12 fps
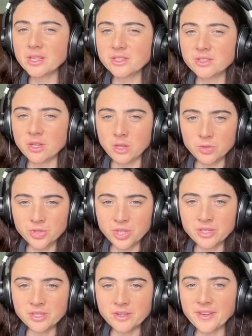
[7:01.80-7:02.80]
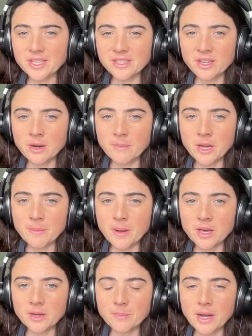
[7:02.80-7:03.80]
the solution to fixing our
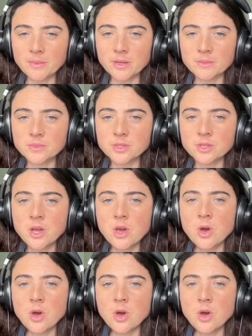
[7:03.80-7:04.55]
metabolic problems?